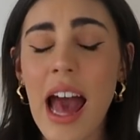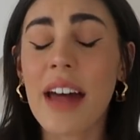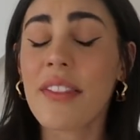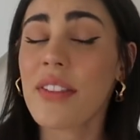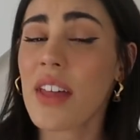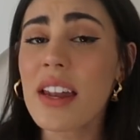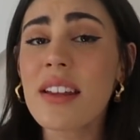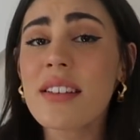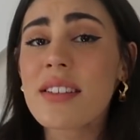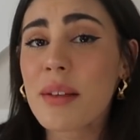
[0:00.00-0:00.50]

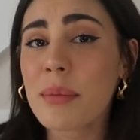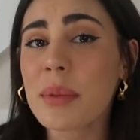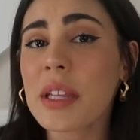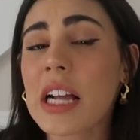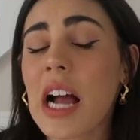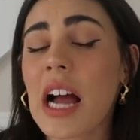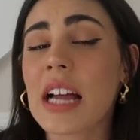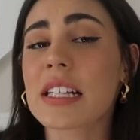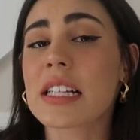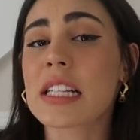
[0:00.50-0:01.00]
and that is
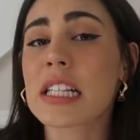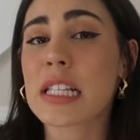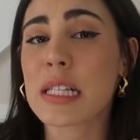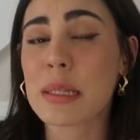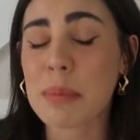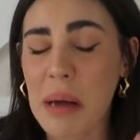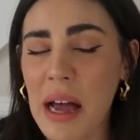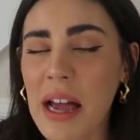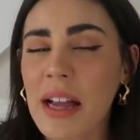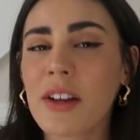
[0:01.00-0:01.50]
something I
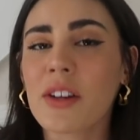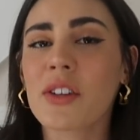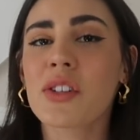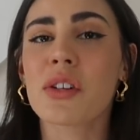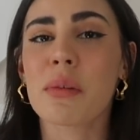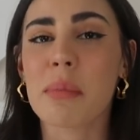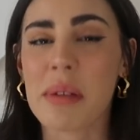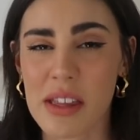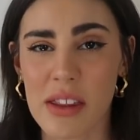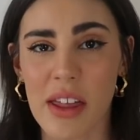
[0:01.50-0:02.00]
aspire
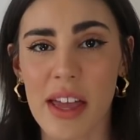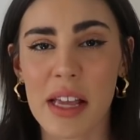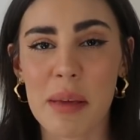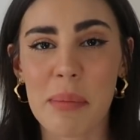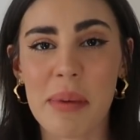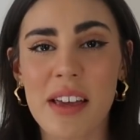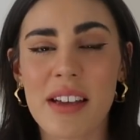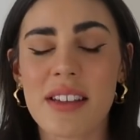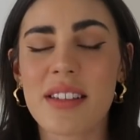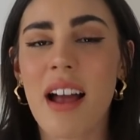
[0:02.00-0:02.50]
to be
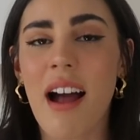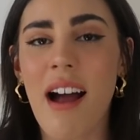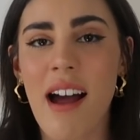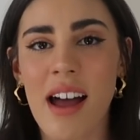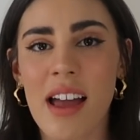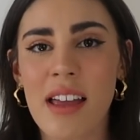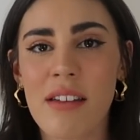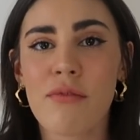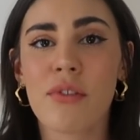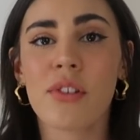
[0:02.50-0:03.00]
like, because
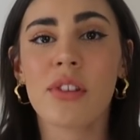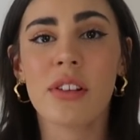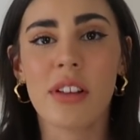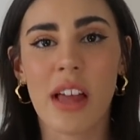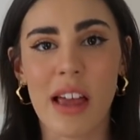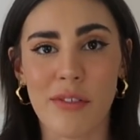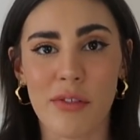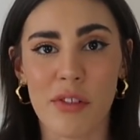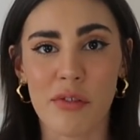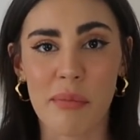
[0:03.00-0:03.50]
I, for the
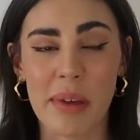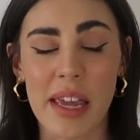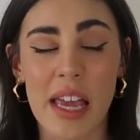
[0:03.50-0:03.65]
life of